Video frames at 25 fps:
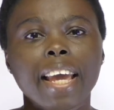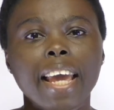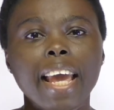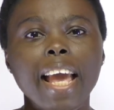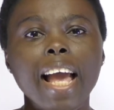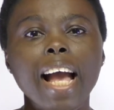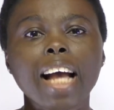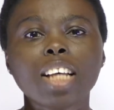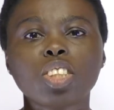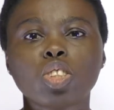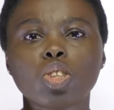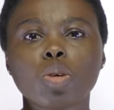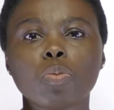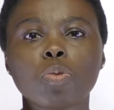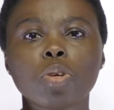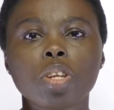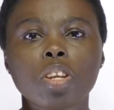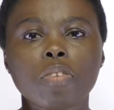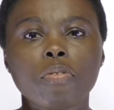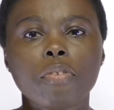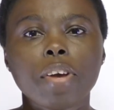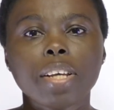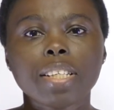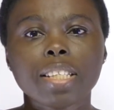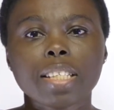here are some
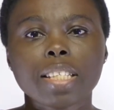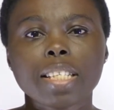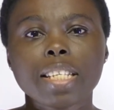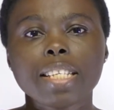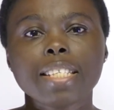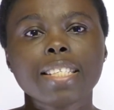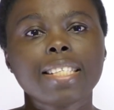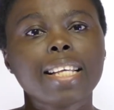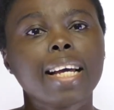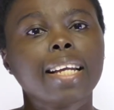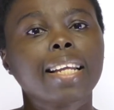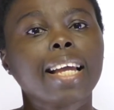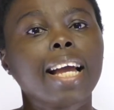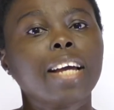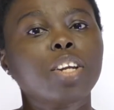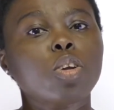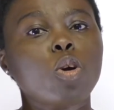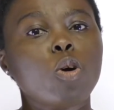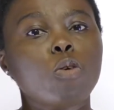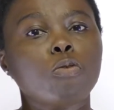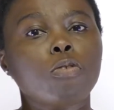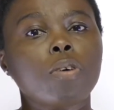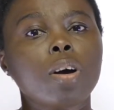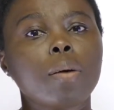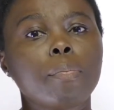universities that can
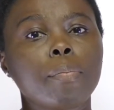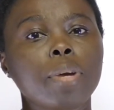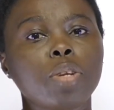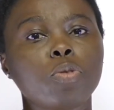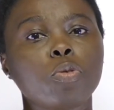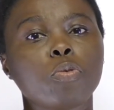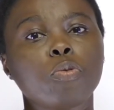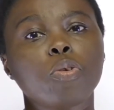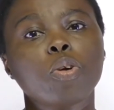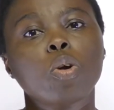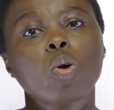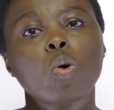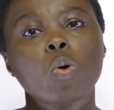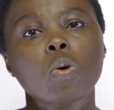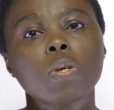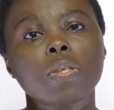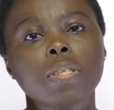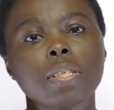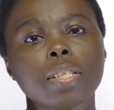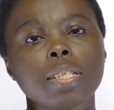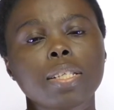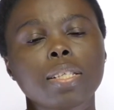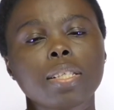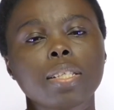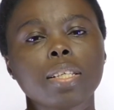offer midwifery
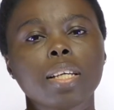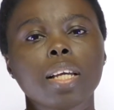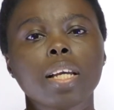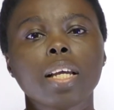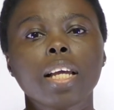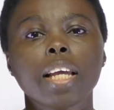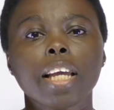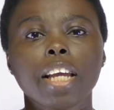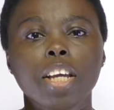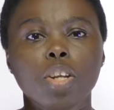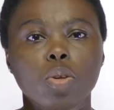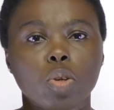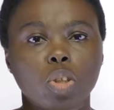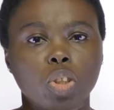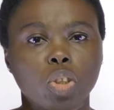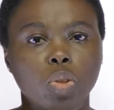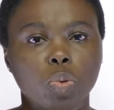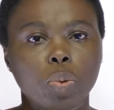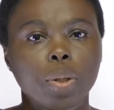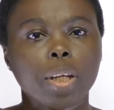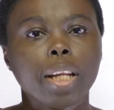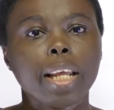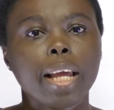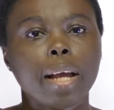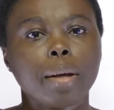courses in
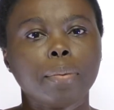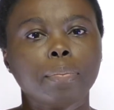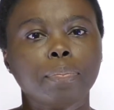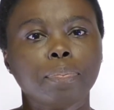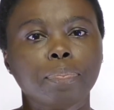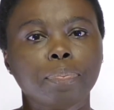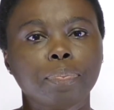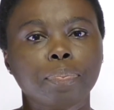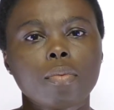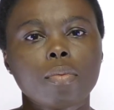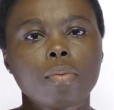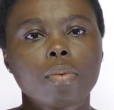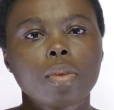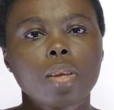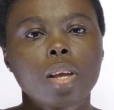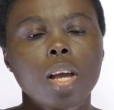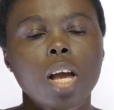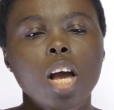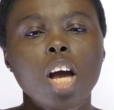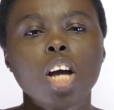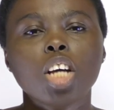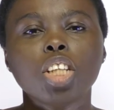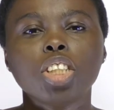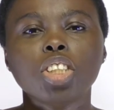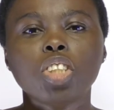Australia.
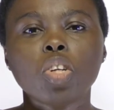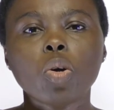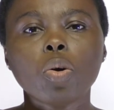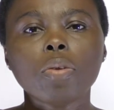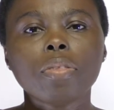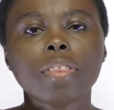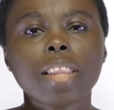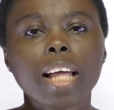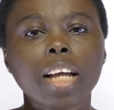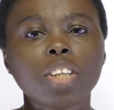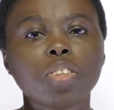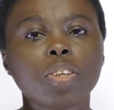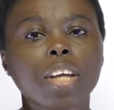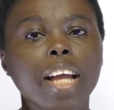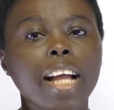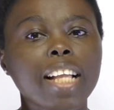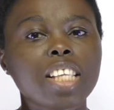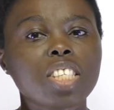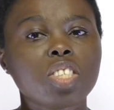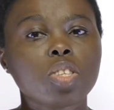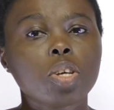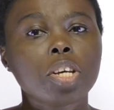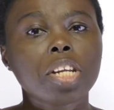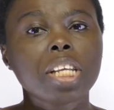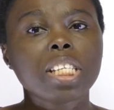Note that you can
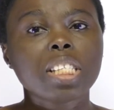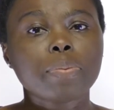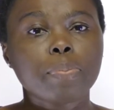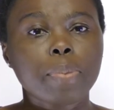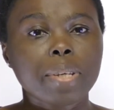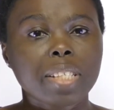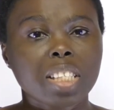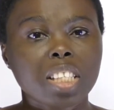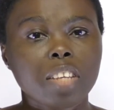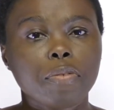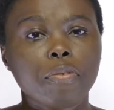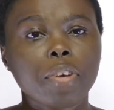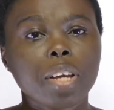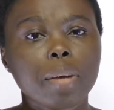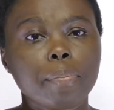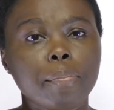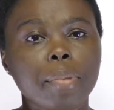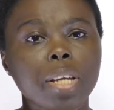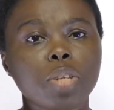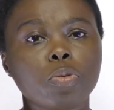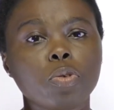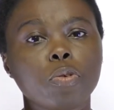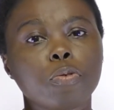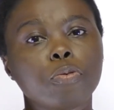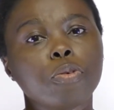study specific
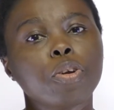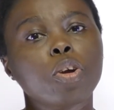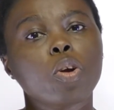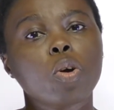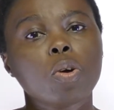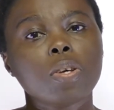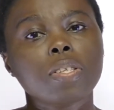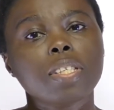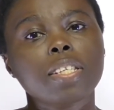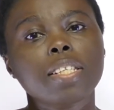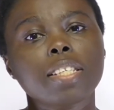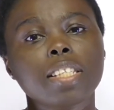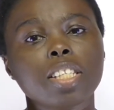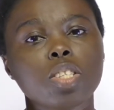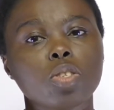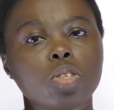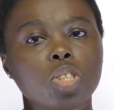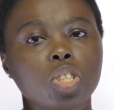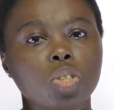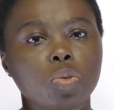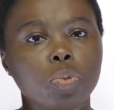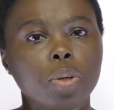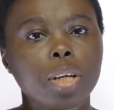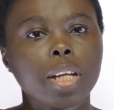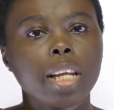midwifery courses in
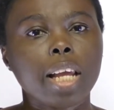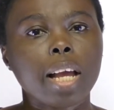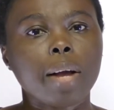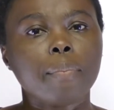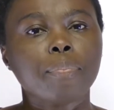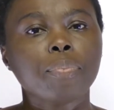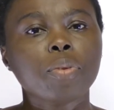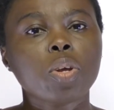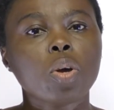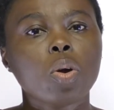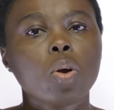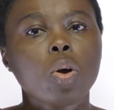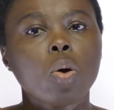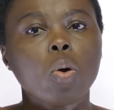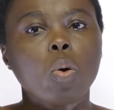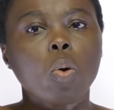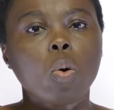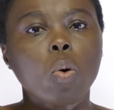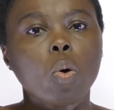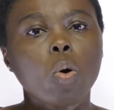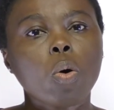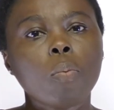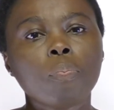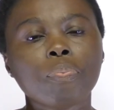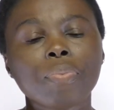Australia
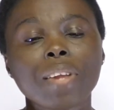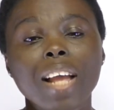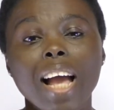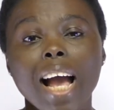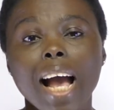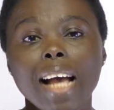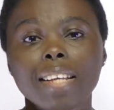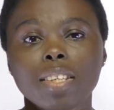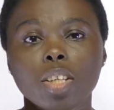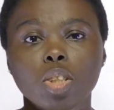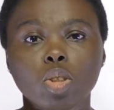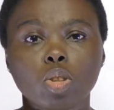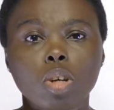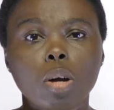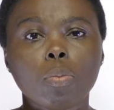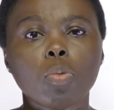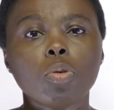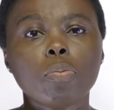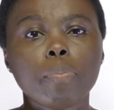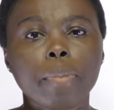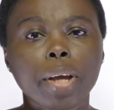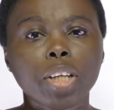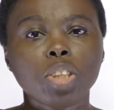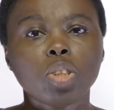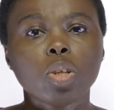or as a double
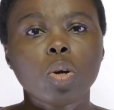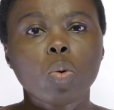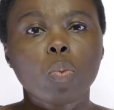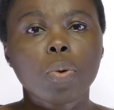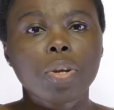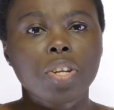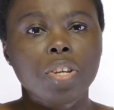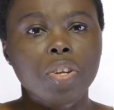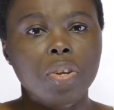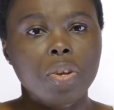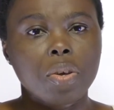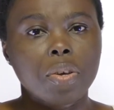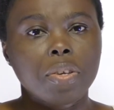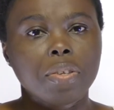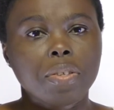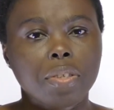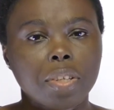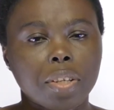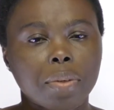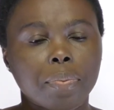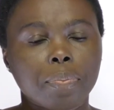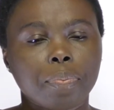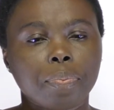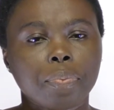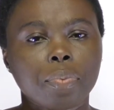major with
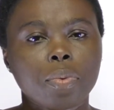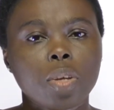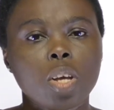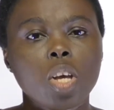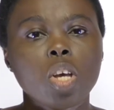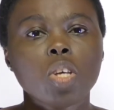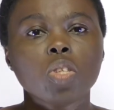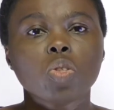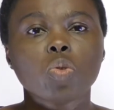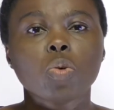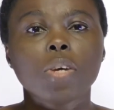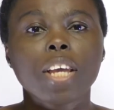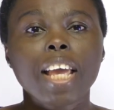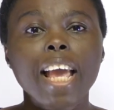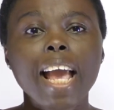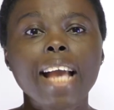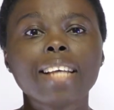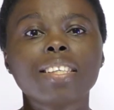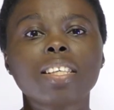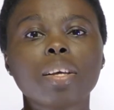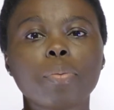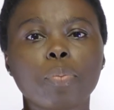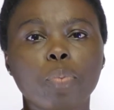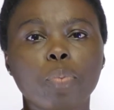nursing. So here is a